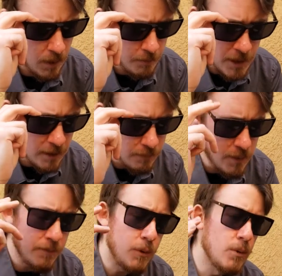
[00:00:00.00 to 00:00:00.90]
I mean, even
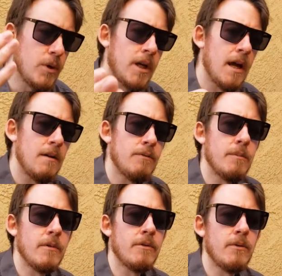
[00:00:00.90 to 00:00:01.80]
if you look at it
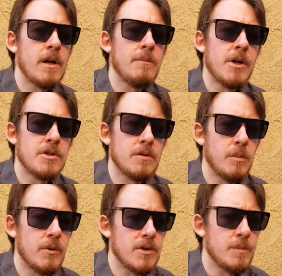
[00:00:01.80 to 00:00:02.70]
from a three-dimensional
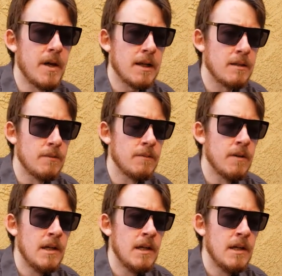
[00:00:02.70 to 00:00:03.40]
perspective,